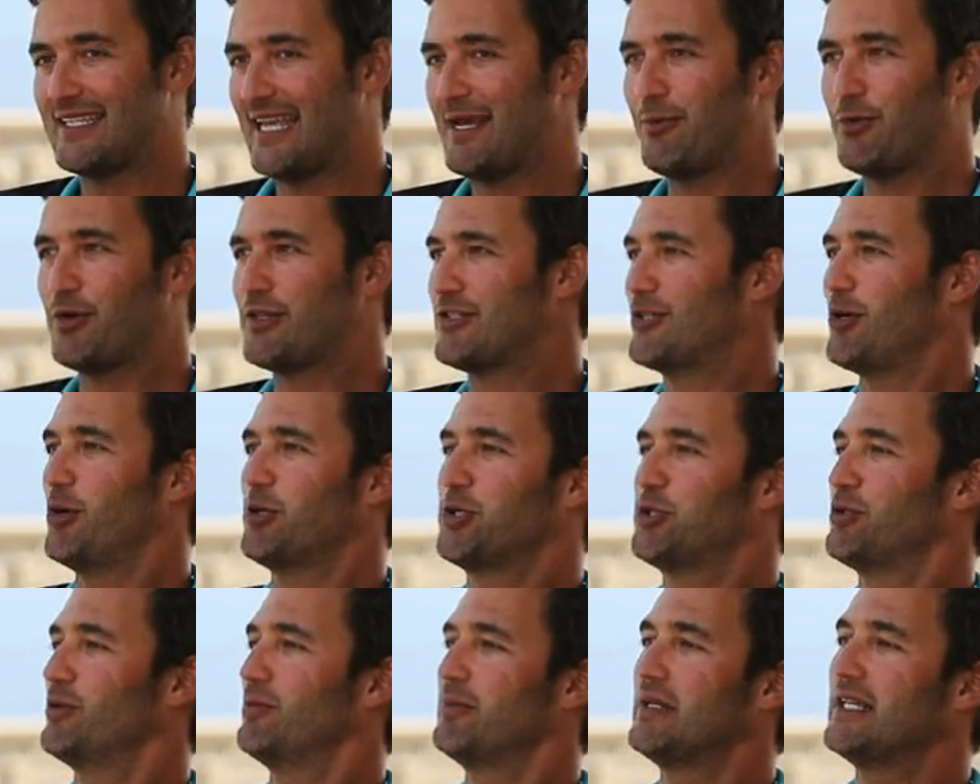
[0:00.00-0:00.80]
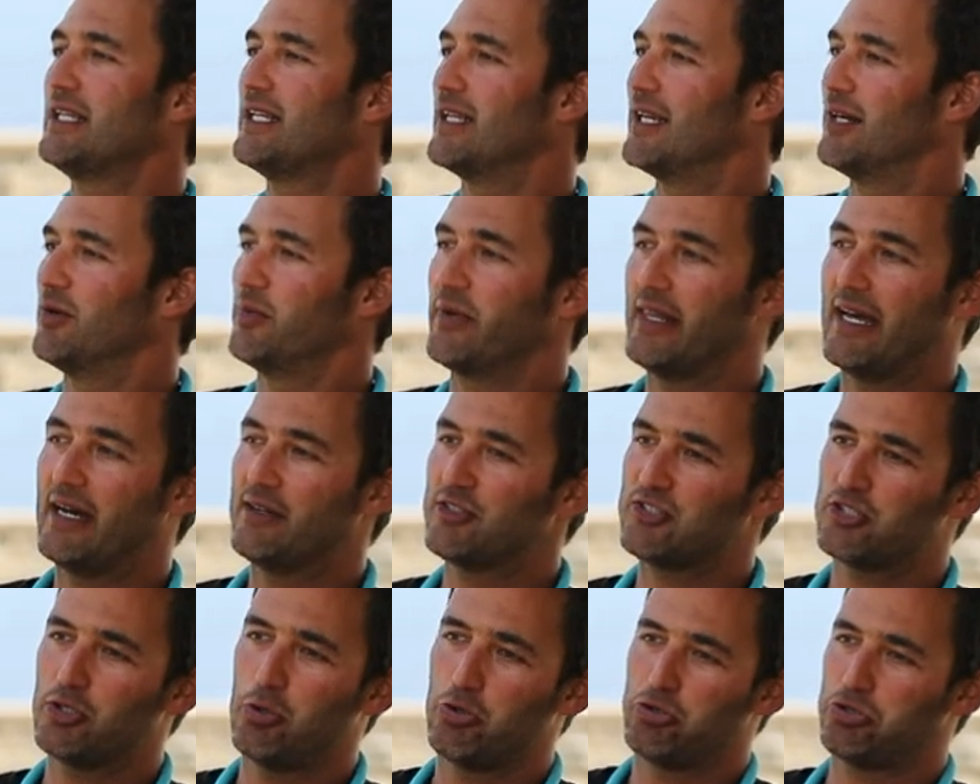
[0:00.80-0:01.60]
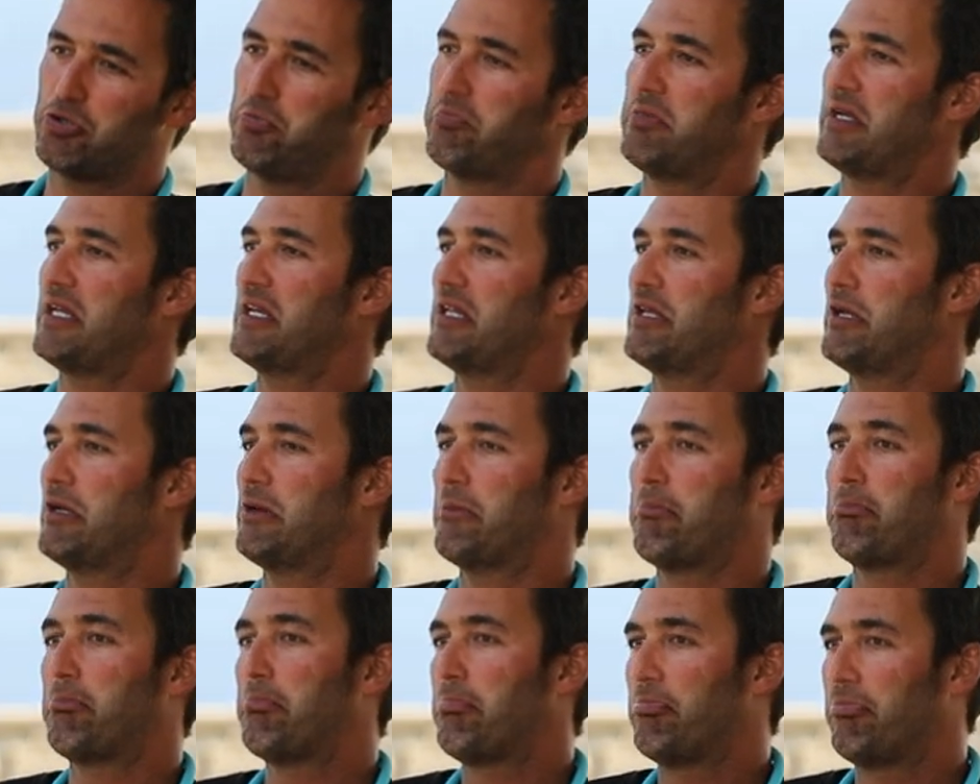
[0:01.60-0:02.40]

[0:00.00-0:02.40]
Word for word: Same with social media. Without social media,